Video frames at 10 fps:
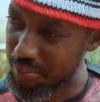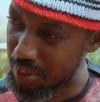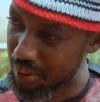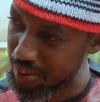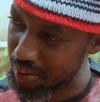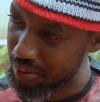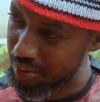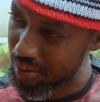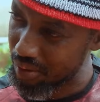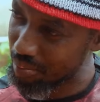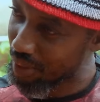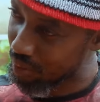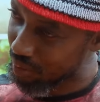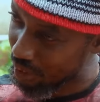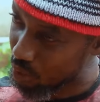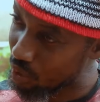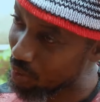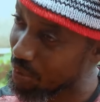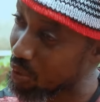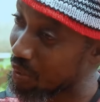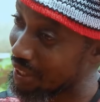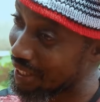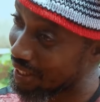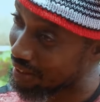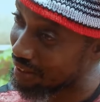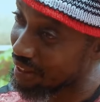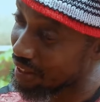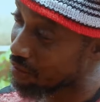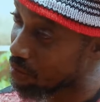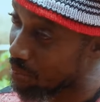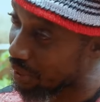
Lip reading: My daughter, you want me to get something